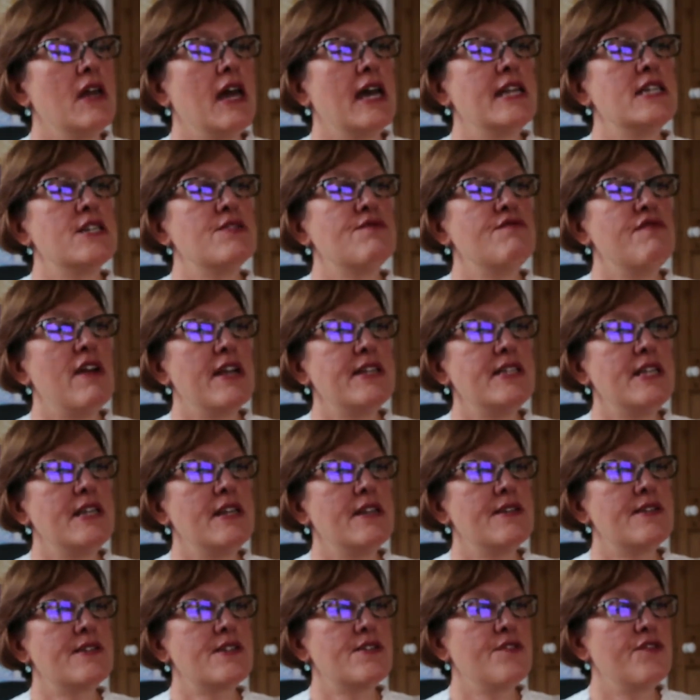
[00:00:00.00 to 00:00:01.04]
and a
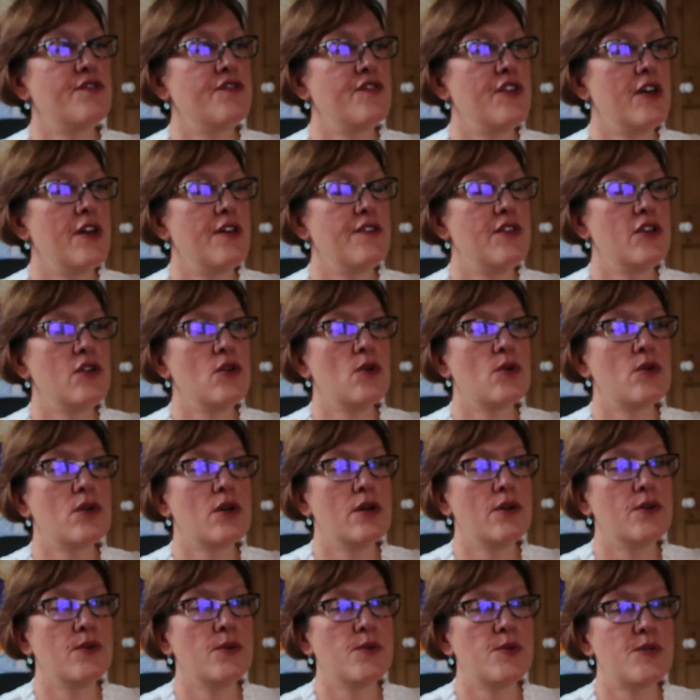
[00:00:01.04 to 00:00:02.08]
readiness to further your
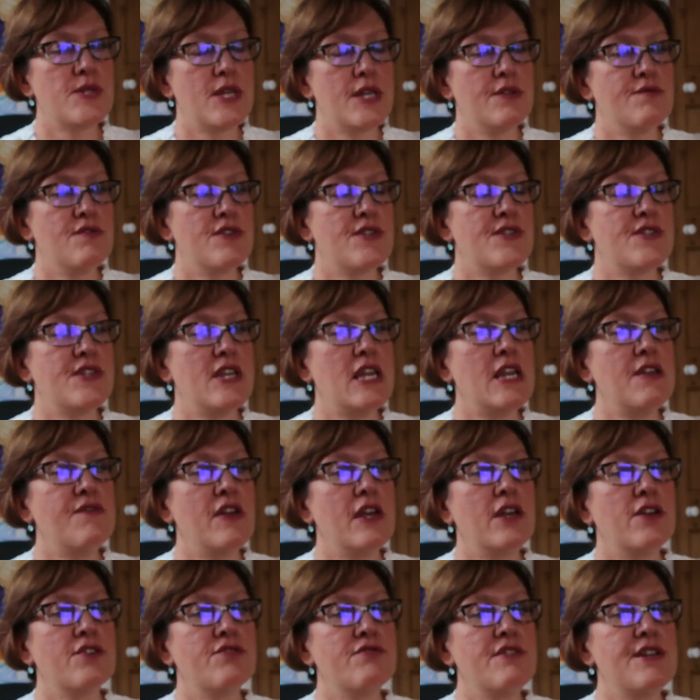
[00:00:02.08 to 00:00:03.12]
goals and receive
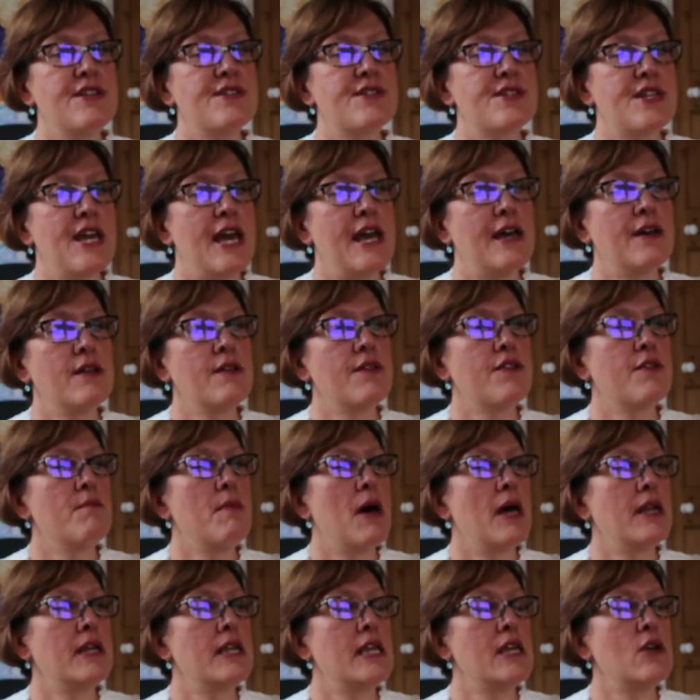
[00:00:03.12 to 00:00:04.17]
increased health,
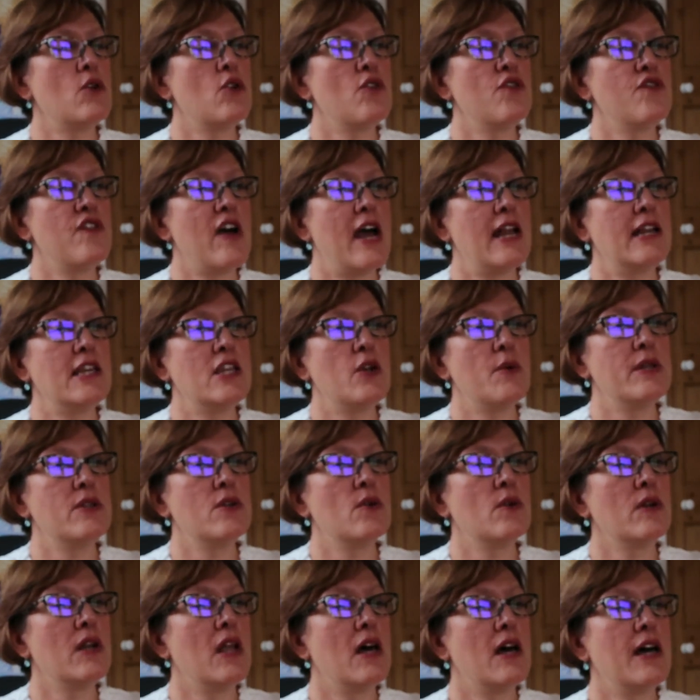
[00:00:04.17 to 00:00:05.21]
money, or value in
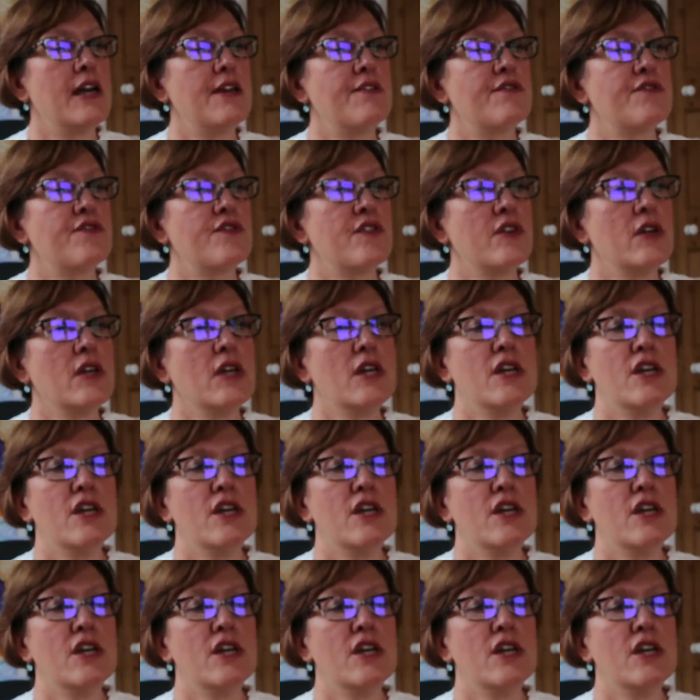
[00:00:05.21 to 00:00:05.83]
your life.